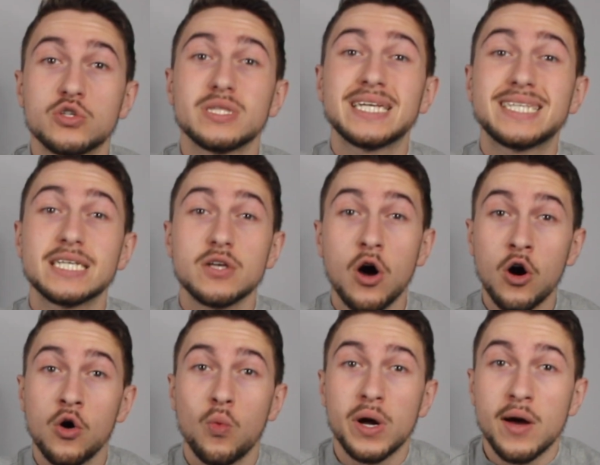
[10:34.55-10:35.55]
So this is
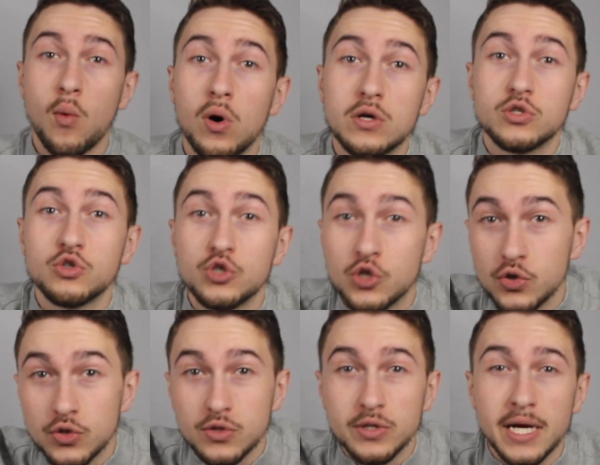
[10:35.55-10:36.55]
all what I wanted to show
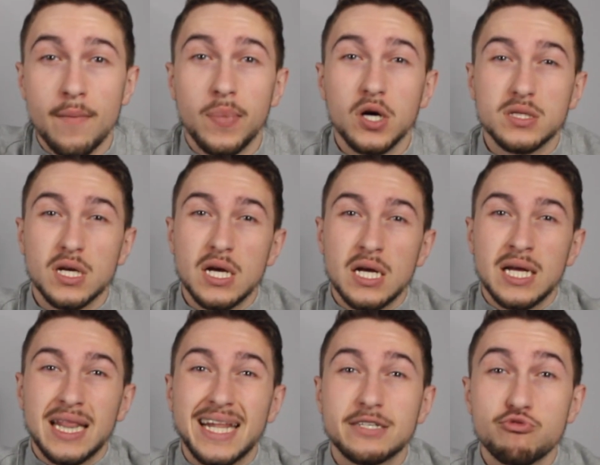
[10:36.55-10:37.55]
you today, but
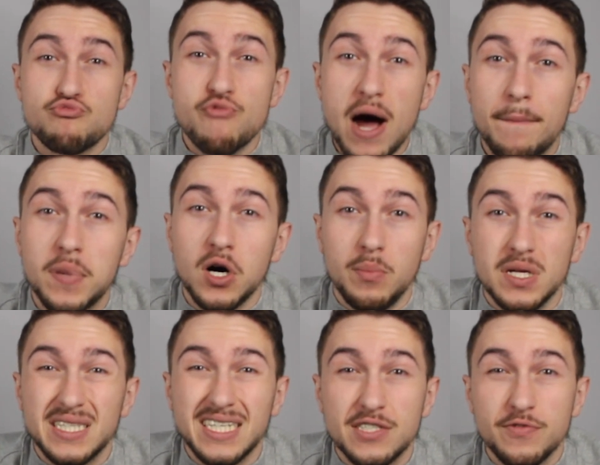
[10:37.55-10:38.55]
let's wrap
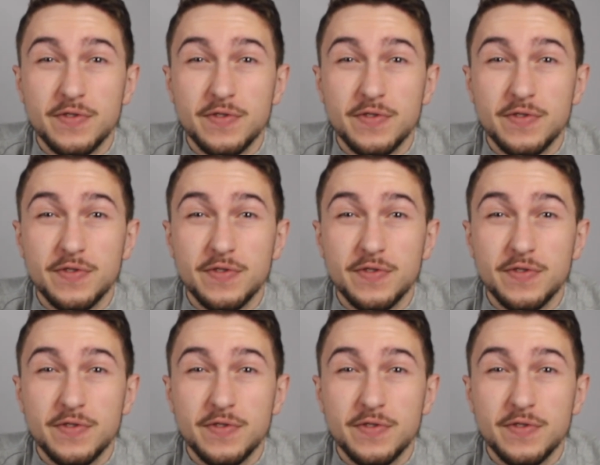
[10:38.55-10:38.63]
up this